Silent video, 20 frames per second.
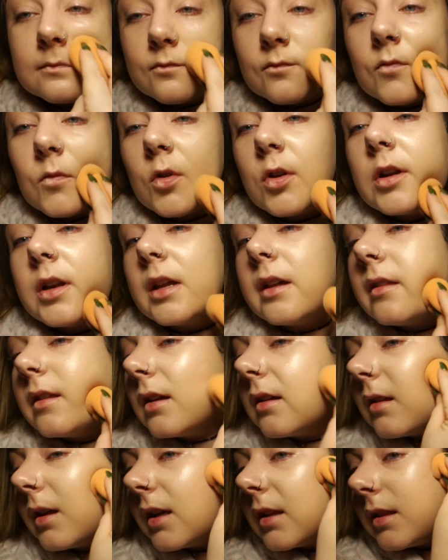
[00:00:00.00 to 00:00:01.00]
or
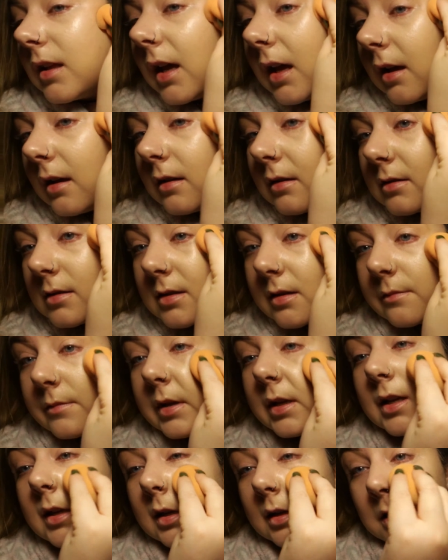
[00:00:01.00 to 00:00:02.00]
anything like that. To
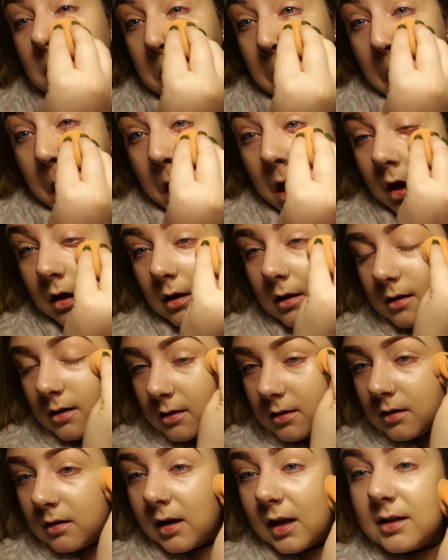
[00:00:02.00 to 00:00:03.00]
me,
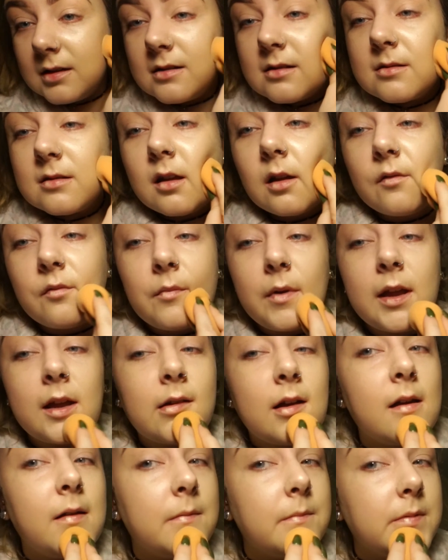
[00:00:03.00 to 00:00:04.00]
I just love
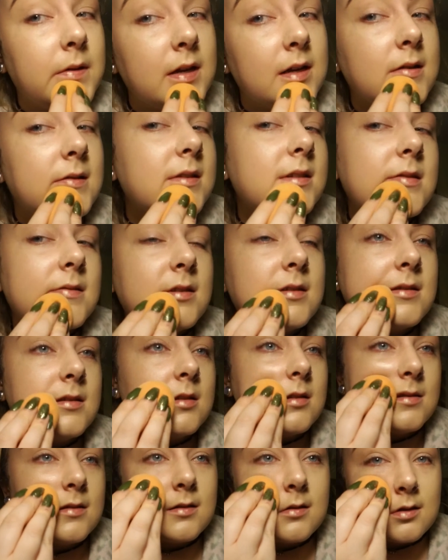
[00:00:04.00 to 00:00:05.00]
makeup, and
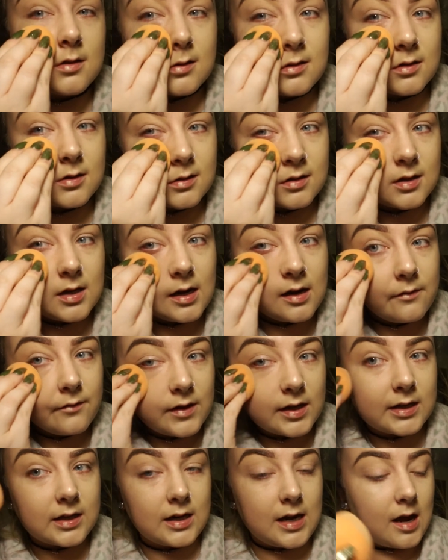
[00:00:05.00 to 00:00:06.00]
it's kind of
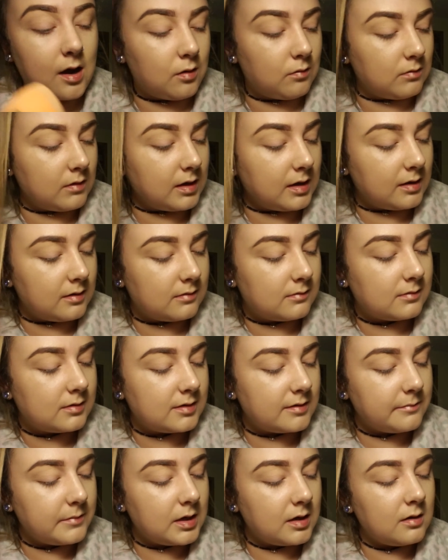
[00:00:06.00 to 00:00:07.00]
like an outlet
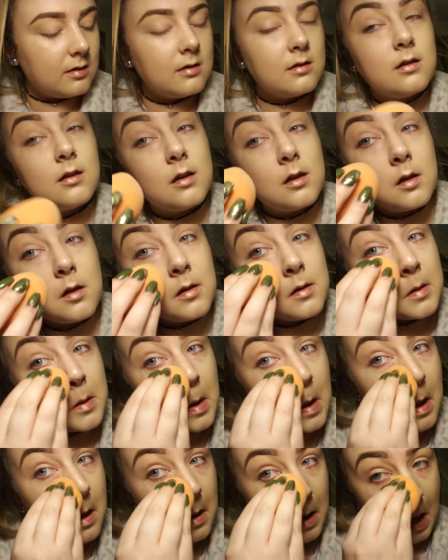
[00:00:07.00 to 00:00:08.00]
to me.
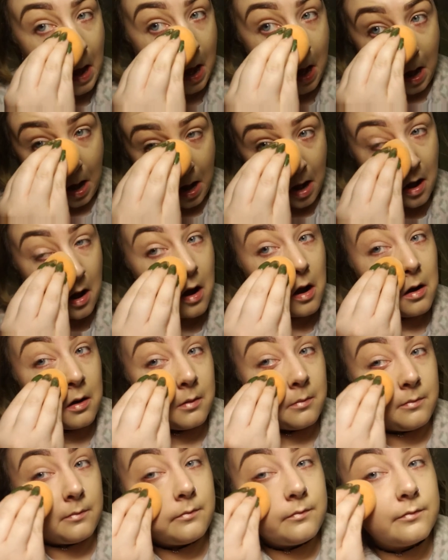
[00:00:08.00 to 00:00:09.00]

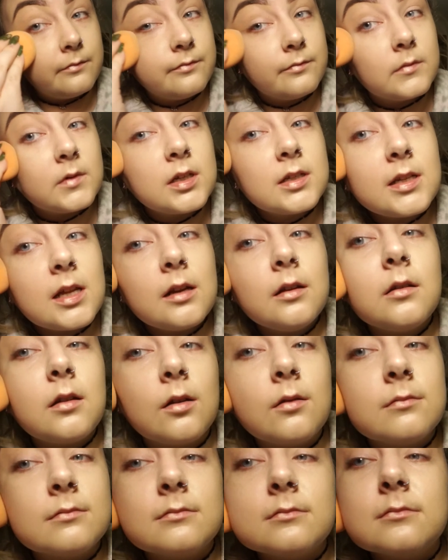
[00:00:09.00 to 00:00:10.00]
Because I
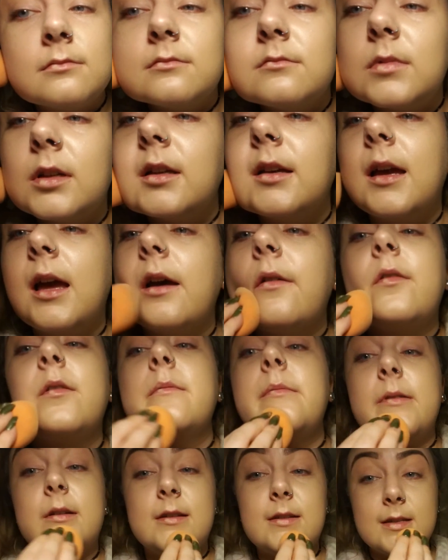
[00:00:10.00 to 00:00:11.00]
don't really have a
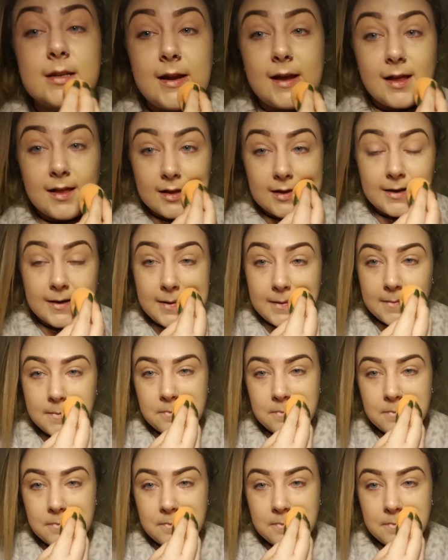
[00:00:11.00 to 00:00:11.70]
personality